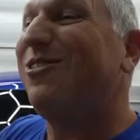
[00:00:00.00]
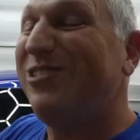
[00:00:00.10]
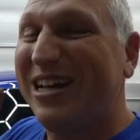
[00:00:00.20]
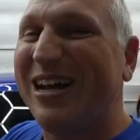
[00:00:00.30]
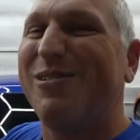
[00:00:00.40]
Go
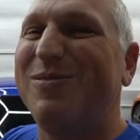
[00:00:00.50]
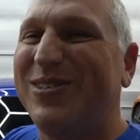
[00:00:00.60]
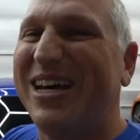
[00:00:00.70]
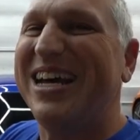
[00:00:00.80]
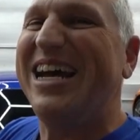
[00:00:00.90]
check out our
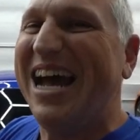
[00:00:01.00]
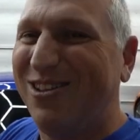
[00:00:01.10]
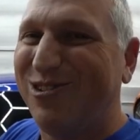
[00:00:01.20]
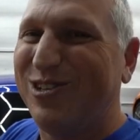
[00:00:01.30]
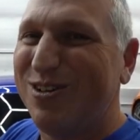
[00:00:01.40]
website,
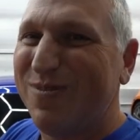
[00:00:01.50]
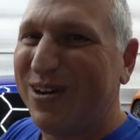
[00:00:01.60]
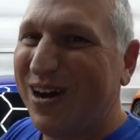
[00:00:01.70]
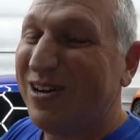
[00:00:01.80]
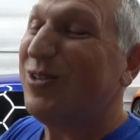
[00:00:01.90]
NG
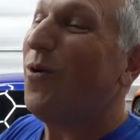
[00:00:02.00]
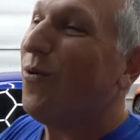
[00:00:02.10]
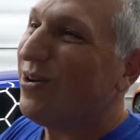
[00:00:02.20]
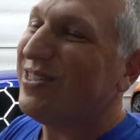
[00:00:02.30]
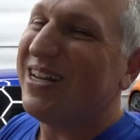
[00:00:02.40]
Supercars,
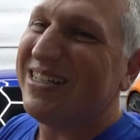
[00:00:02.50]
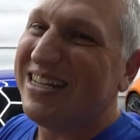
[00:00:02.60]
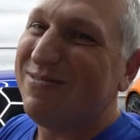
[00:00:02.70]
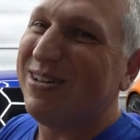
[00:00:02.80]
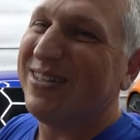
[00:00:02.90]
or send us an email,